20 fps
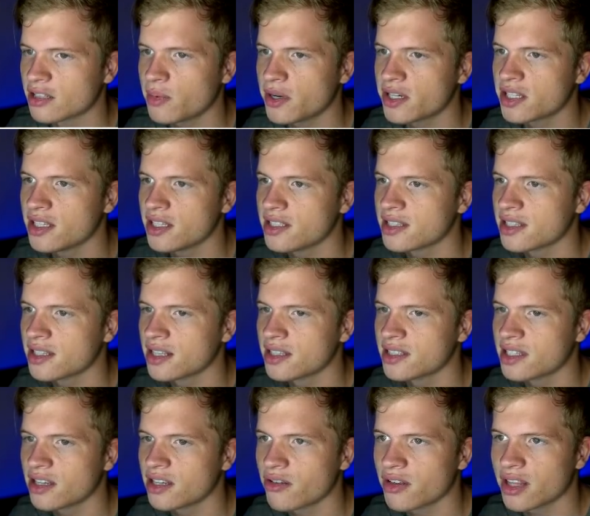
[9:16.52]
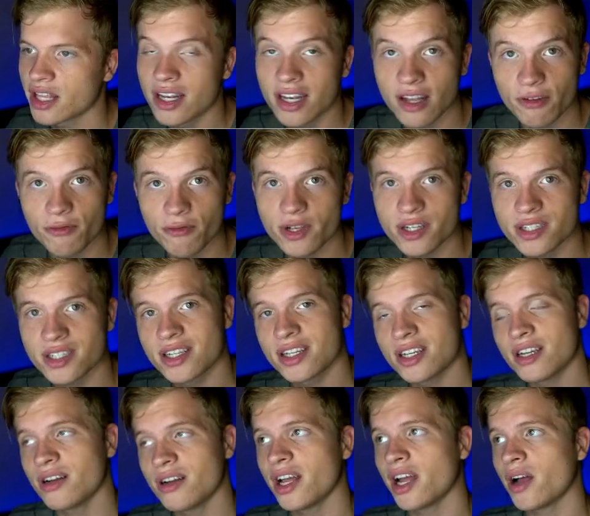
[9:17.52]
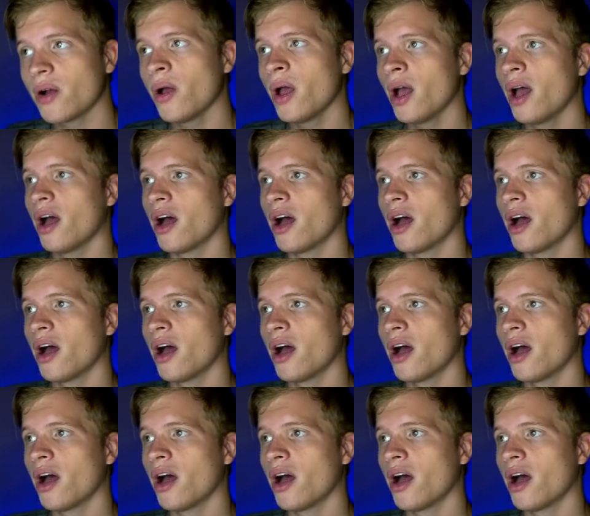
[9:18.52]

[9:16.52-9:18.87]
especially considering that Niflic's in here now.